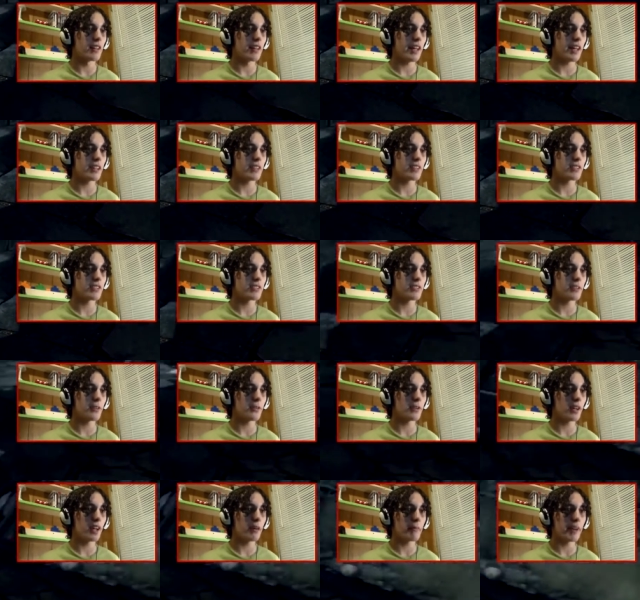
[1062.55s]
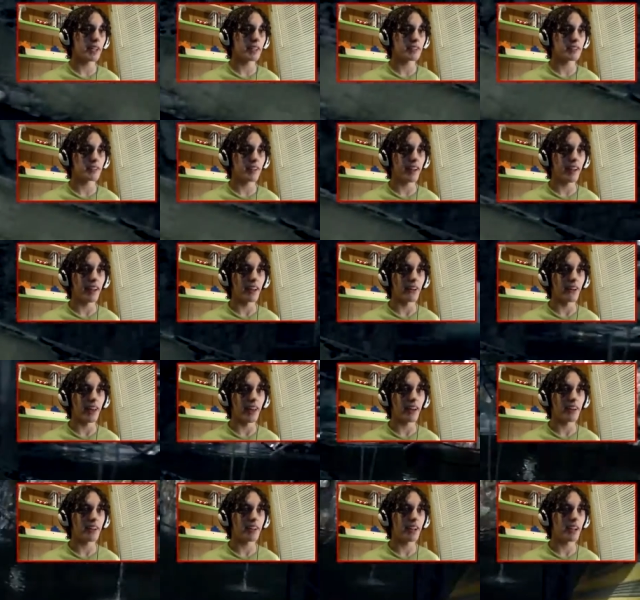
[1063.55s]
That is so not my style.
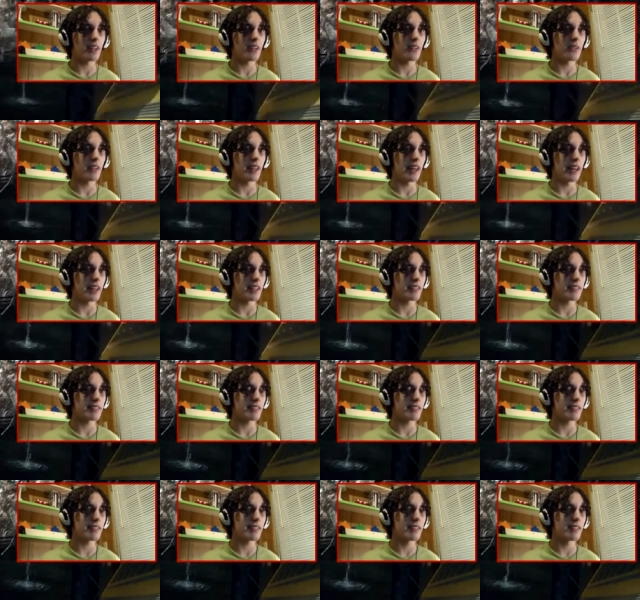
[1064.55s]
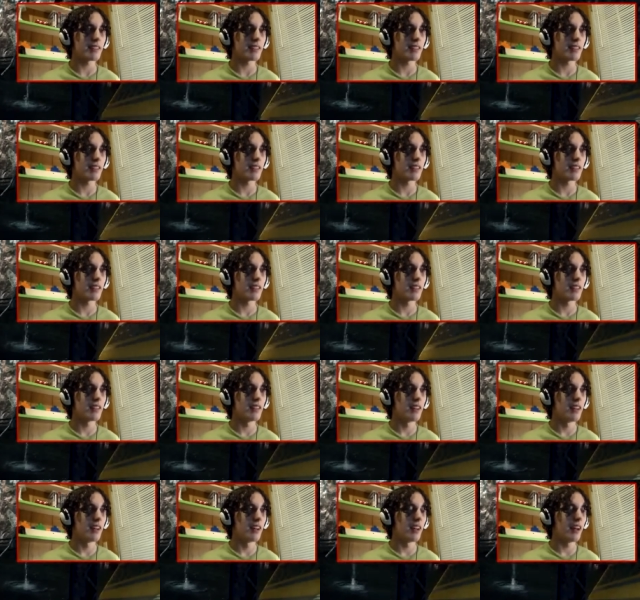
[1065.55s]
How did I do that?
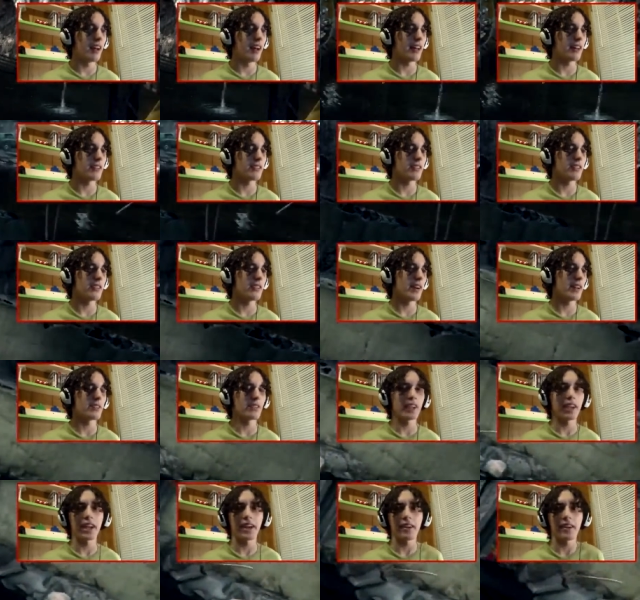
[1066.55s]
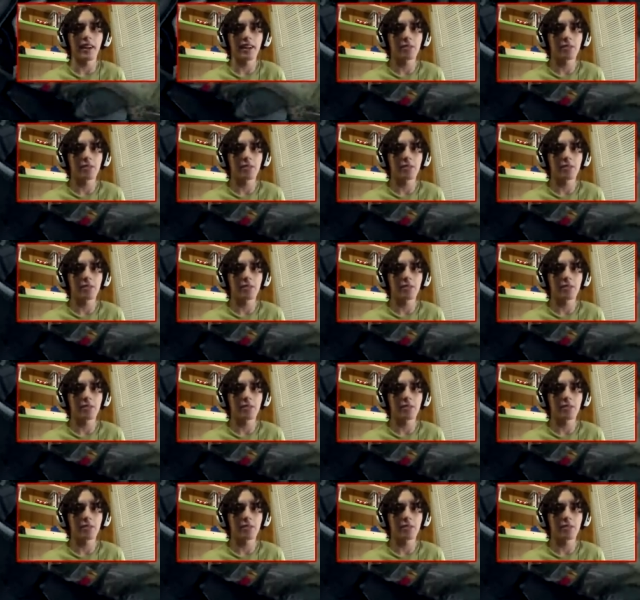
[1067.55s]
I don't know. I don't care.